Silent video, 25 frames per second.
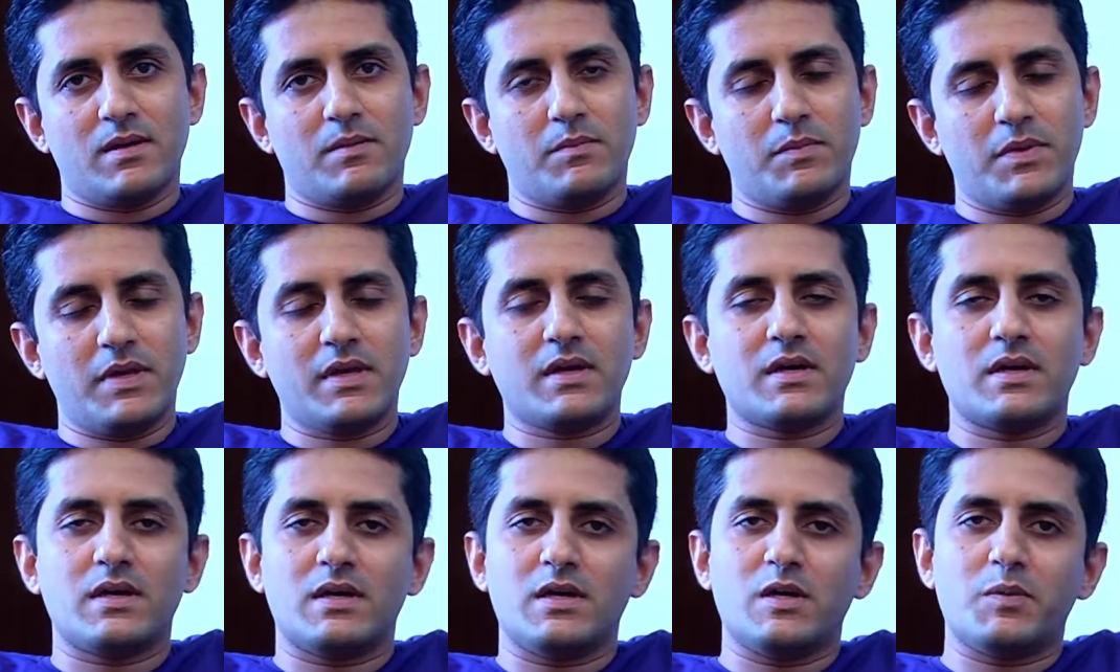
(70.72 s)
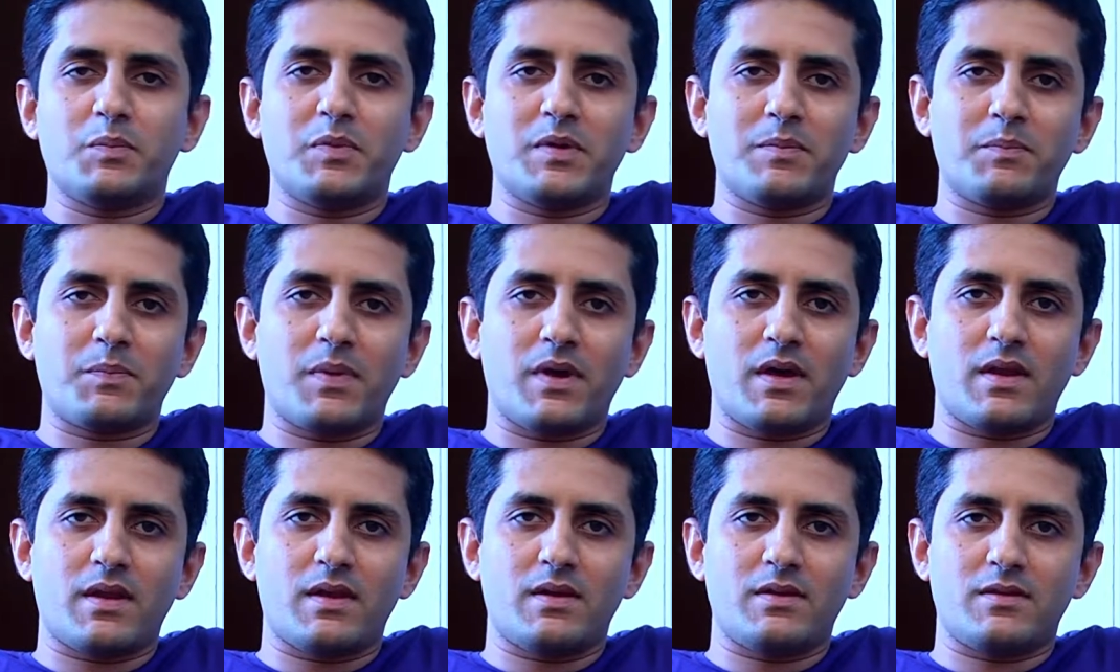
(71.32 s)
being an urban
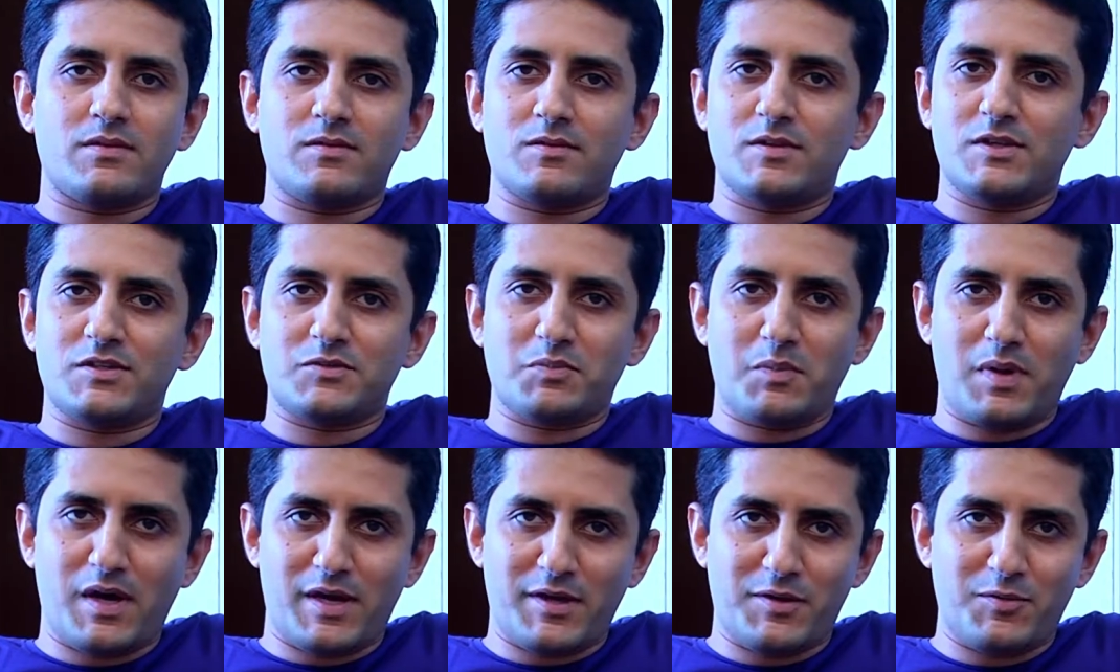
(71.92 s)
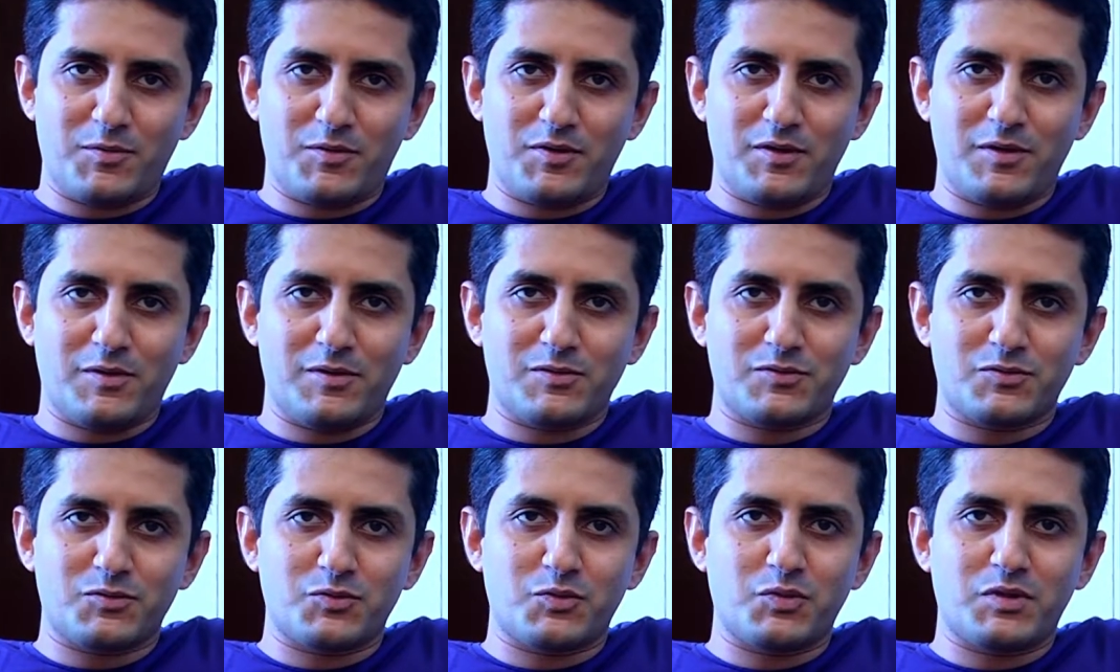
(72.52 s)
parent, you know, it's my duty
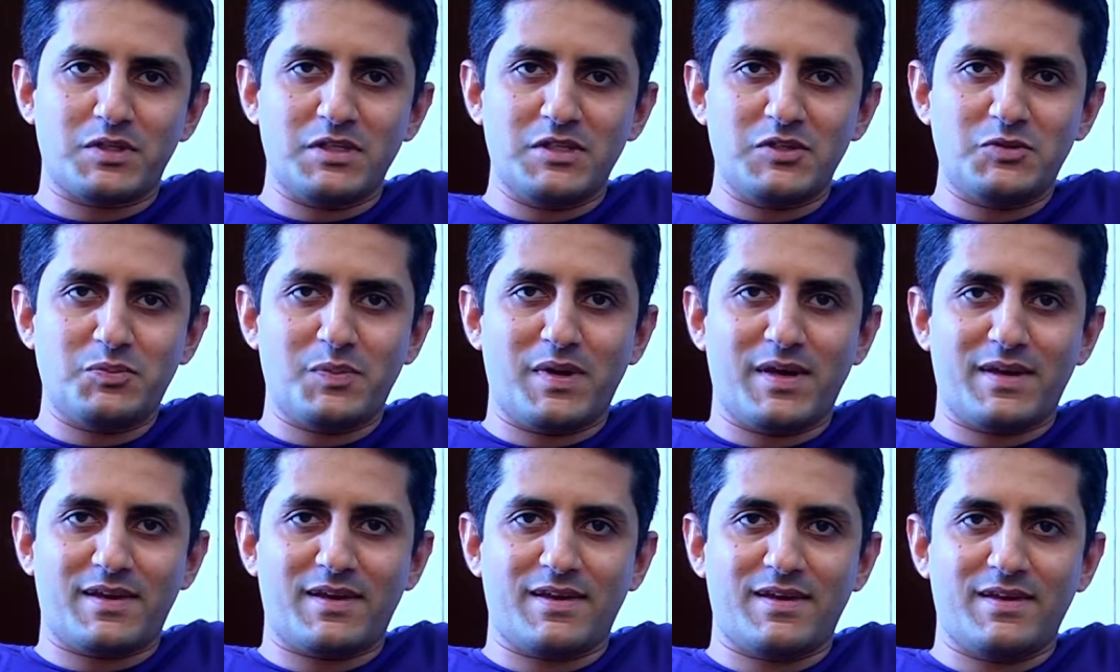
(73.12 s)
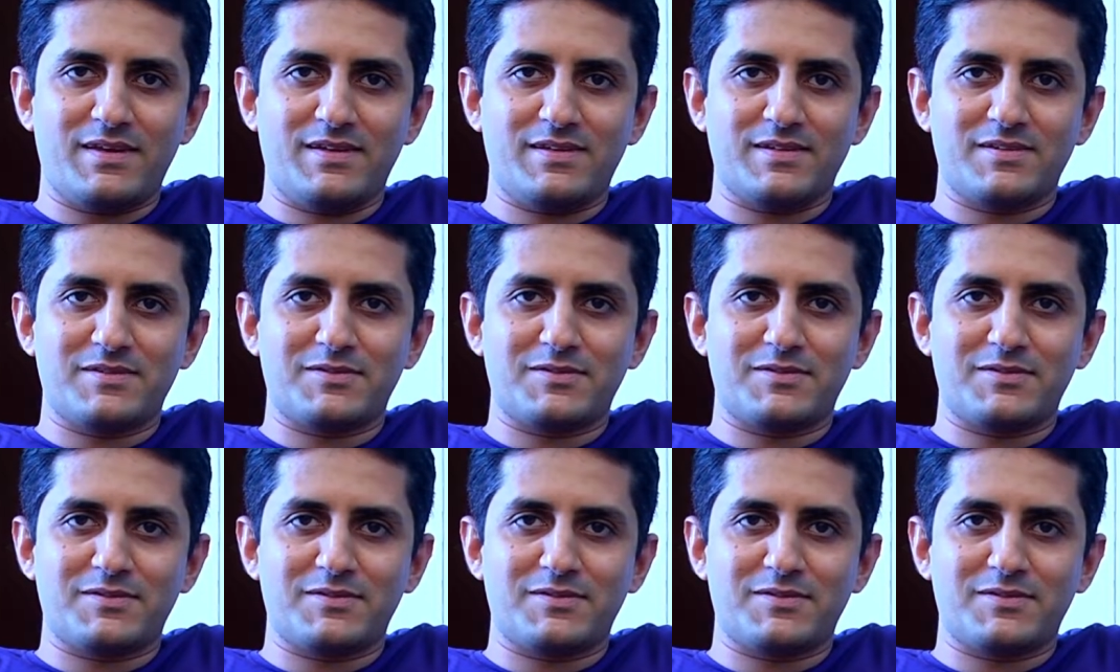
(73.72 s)
also to teach my kid.